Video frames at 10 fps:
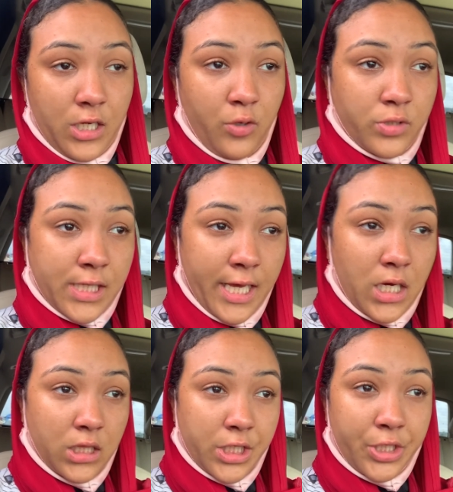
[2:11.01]
he was
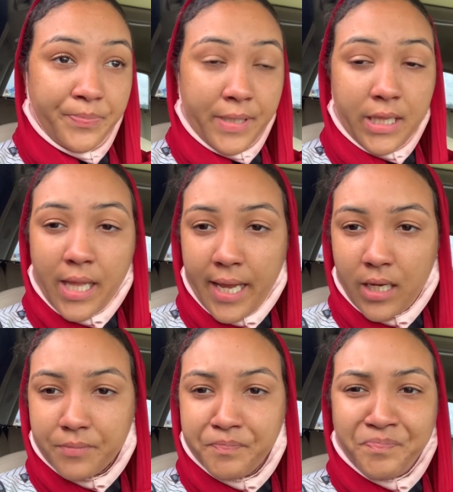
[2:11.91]
a little bit
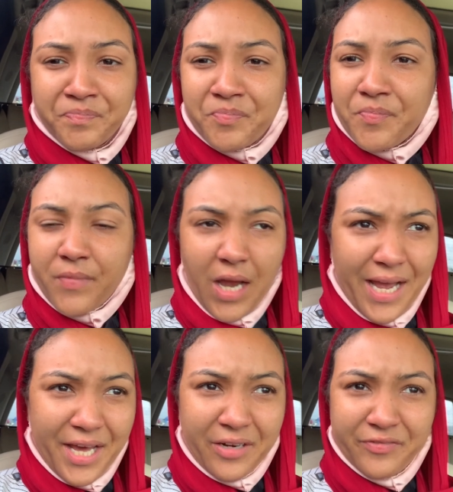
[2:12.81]

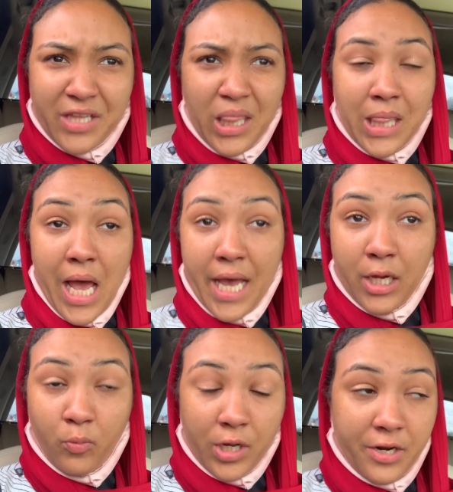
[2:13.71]
ahead of the
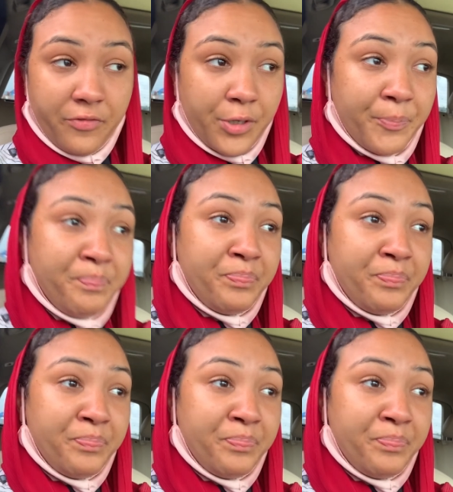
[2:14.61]
line, whatever.